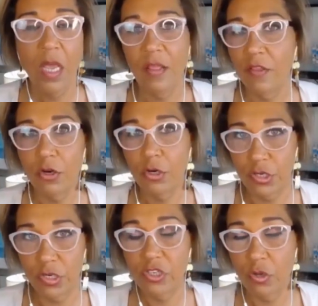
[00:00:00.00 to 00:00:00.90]
and they're
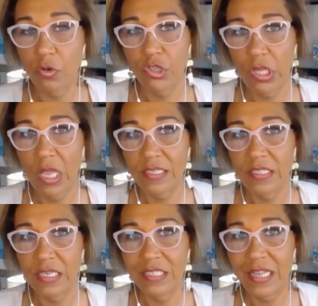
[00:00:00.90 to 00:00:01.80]

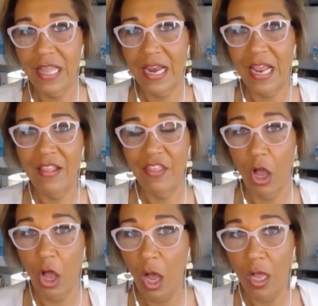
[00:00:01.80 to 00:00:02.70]
socialized into that, and the
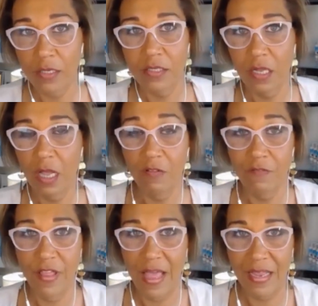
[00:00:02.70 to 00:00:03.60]
costs
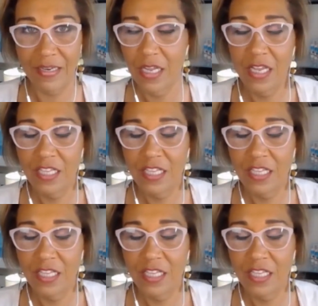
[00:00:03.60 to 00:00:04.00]
of that.